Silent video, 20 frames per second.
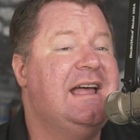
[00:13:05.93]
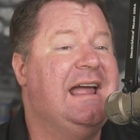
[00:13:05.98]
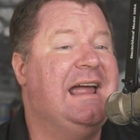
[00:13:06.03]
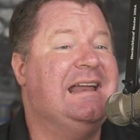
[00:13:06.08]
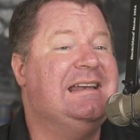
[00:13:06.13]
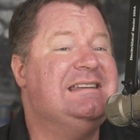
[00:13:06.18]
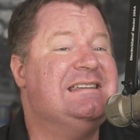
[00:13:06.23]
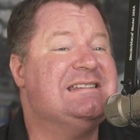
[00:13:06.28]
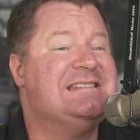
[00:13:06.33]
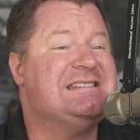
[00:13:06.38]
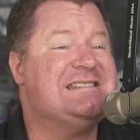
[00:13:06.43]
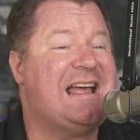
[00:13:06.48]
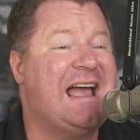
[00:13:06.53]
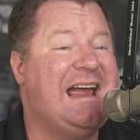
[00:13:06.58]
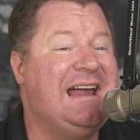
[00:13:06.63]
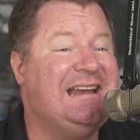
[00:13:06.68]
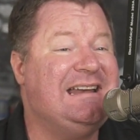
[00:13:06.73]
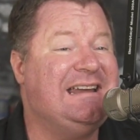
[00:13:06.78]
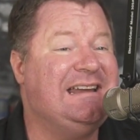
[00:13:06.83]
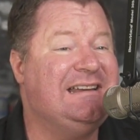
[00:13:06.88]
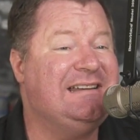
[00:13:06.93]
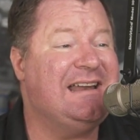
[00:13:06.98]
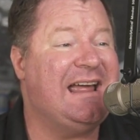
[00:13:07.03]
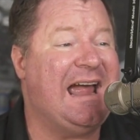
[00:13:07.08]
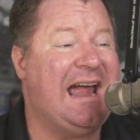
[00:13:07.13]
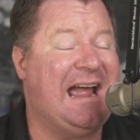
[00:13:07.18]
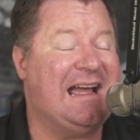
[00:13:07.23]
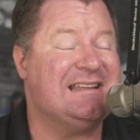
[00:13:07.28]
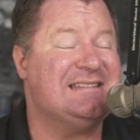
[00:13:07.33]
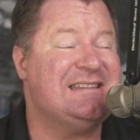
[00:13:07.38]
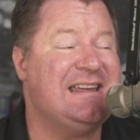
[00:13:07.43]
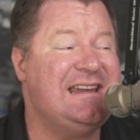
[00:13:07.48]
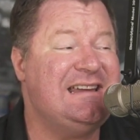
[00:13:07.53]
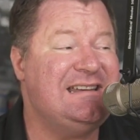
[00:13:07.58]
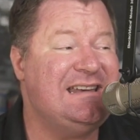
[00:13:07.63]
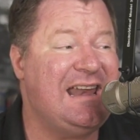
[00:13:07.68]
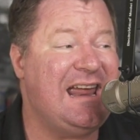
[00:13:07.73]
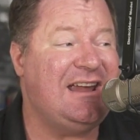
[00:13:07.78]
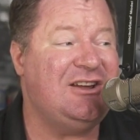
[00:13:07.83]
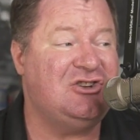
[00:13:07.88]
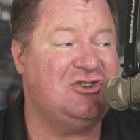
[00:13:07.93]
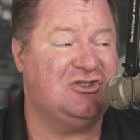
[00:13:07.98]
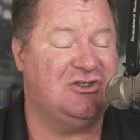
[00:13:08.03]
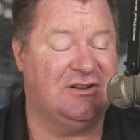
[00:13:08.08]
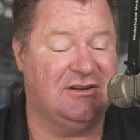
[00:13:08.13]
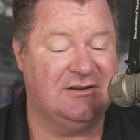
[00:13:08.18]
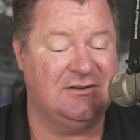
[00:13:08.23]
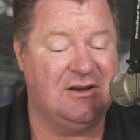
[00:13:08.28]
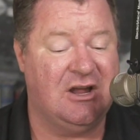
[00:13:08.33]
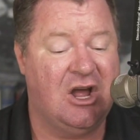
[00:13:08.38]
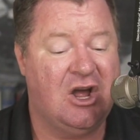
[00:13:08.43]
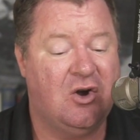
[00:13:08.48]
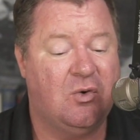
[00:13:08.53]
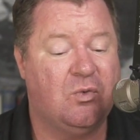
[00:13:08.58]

and deciding as a nation,